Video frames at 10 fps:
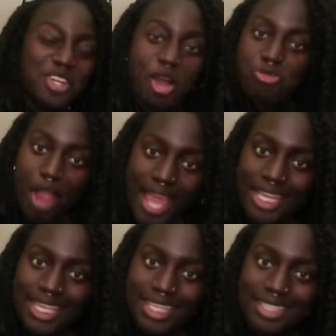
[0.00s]

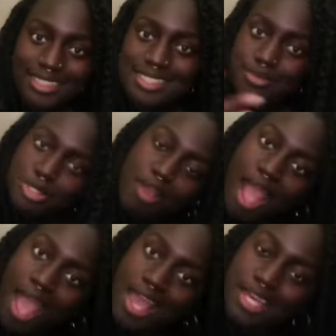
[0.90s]
already,
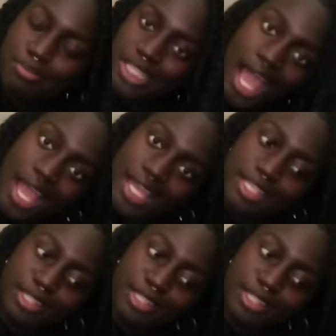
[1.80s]
subscribe, like,